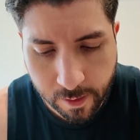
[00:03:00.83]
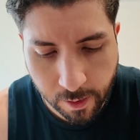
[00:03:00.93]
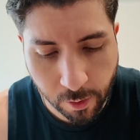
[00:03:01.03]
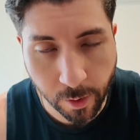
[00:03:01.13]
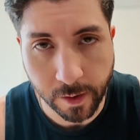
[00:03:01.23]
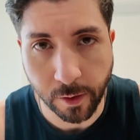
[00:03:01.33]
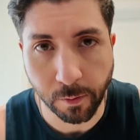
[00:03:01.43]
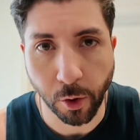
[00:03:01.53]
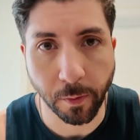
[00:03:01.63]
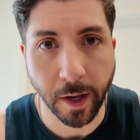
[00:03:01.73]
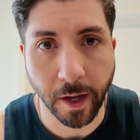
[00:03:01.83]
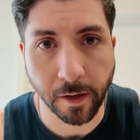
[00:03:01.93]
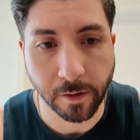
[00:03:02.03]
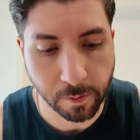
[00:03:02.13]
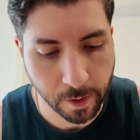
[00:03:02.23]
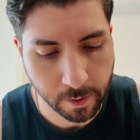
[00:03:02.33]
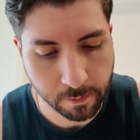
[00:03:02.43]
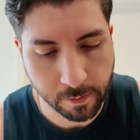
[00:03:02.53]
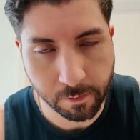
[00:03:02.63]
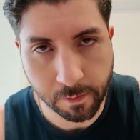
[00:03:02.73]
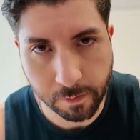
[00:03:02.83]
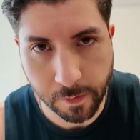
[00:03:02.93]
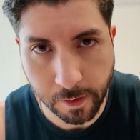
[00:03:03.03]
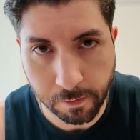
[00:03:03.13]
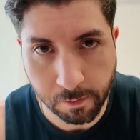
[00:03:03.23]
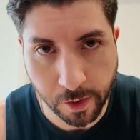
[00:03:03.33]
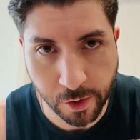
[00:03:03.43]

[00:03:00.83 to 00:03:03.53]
otherwise I'll burn my hands, but my